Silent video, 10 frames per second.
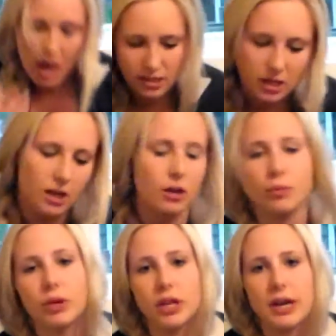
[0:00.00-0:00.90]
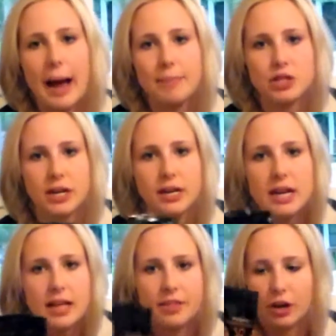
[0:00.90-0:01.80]
That's a really good option.
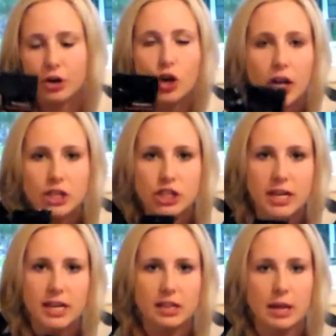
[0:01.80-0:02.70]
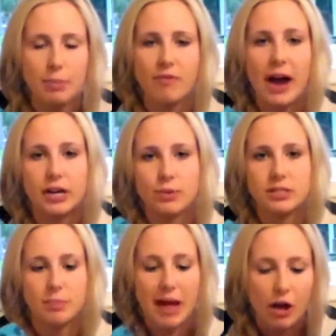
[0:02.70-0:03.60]
They're crunchy. They provide you
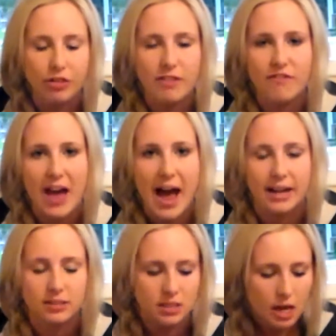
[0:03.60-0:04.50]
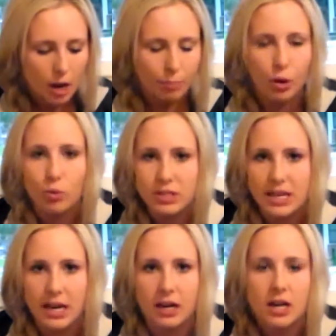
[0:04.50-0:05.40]
with some healthy fats,
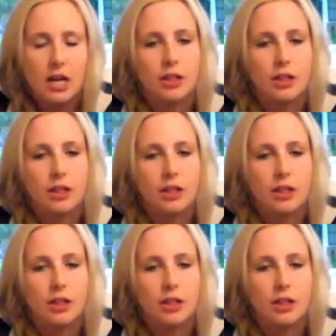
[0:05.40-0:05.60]
protein.